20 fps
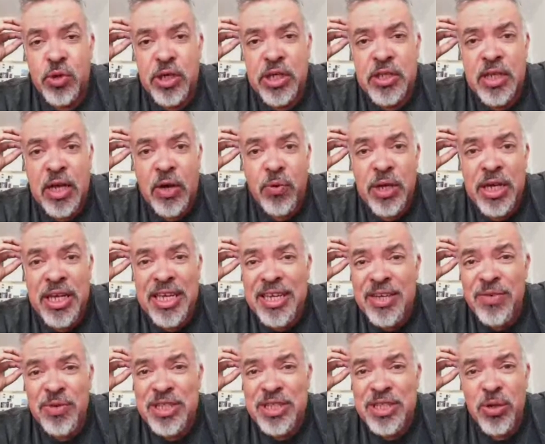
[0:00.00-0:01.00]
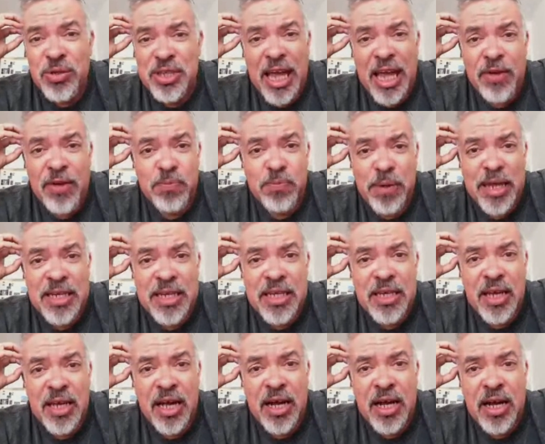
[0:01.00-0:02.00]
we we don't have many
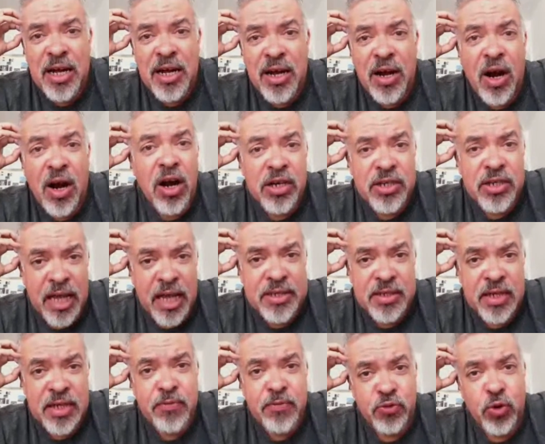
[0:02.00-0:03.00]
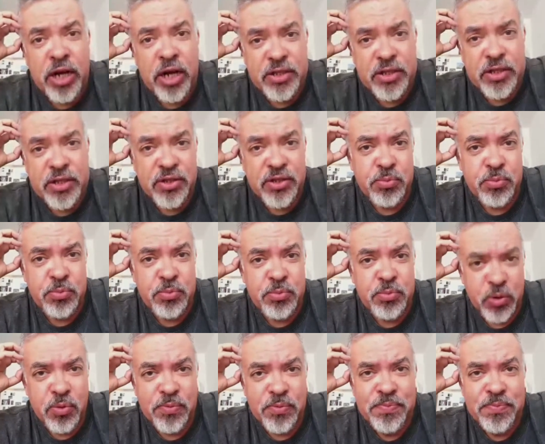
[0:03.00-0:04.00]
hard SF writers in Brazil.
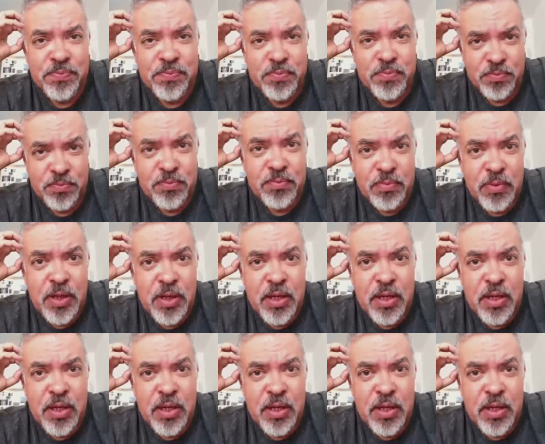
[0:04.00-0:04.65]
Okay.